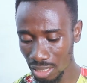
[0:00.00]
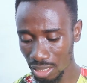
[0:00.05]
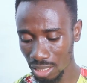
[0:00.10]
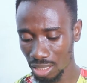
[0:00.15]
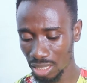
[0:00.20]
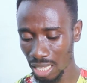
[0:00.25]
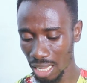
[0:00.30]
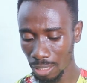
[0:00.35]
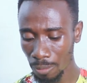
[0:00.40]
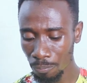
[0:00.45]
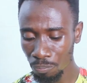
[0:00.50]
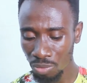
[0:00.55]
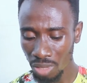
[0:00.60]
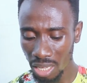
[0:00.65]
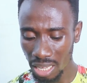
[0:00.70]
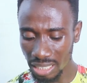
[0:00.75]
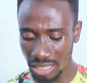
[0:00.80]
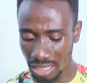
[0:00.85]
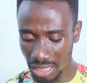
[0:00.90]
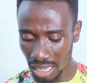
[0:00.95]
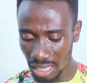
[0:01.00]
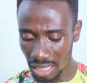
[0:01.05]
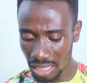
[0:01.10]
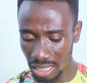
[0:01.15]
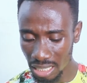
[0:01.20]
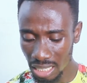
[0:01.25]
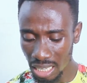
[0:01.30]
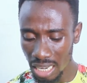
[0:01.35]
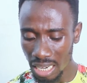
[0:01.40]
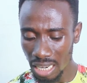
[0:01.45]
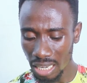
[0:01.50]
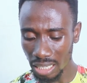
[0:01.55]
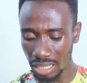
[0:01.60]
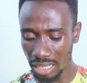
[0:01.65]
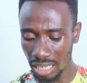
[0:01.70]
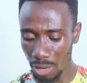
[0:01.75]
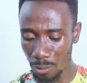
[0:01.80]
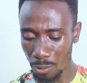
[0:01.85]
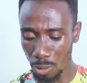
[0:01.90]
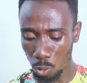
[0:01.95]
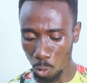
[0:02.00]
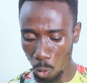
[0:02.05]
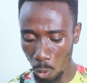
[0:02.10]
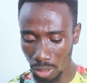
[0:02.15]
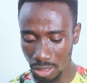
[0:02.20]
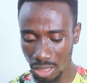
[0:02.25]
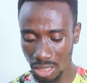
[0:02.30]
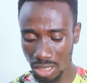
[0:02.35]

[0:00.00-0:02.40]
us is that Delhi, they record